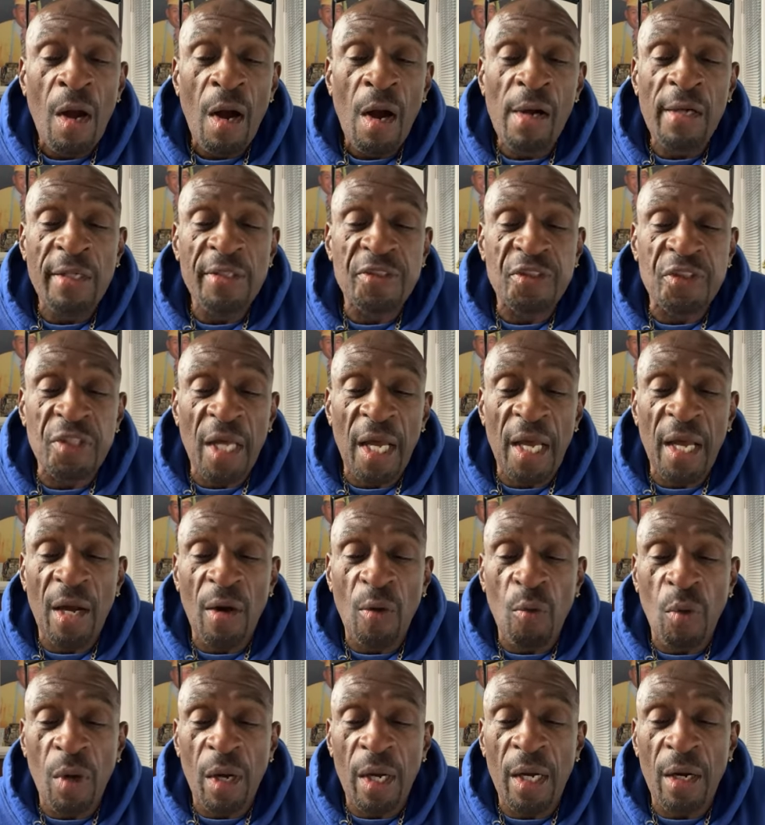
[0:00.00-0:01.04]
are
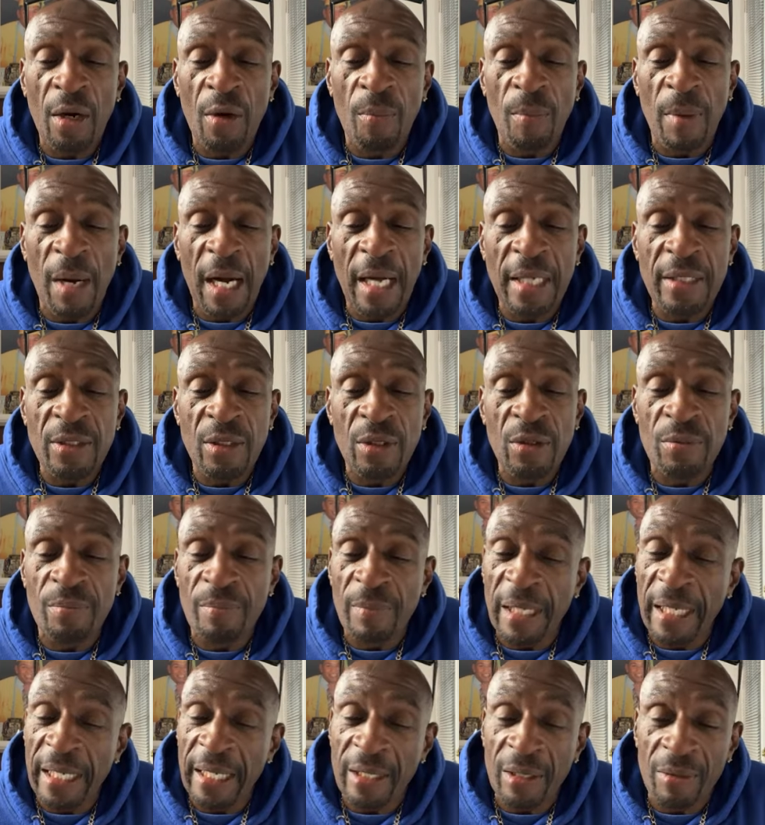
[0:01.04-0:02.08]
staying well by you.
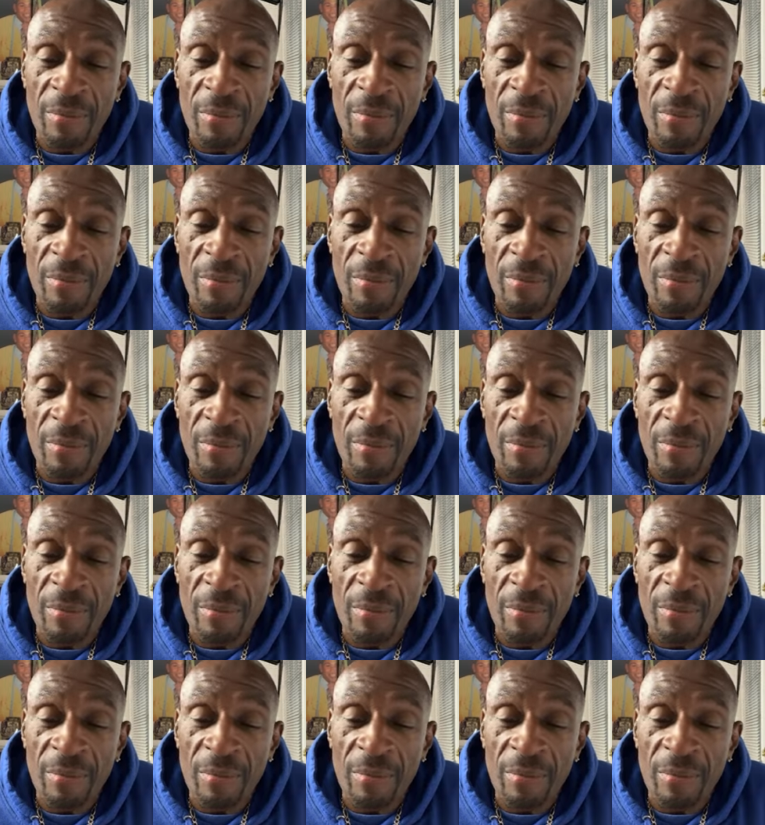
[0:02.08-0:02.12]
Man,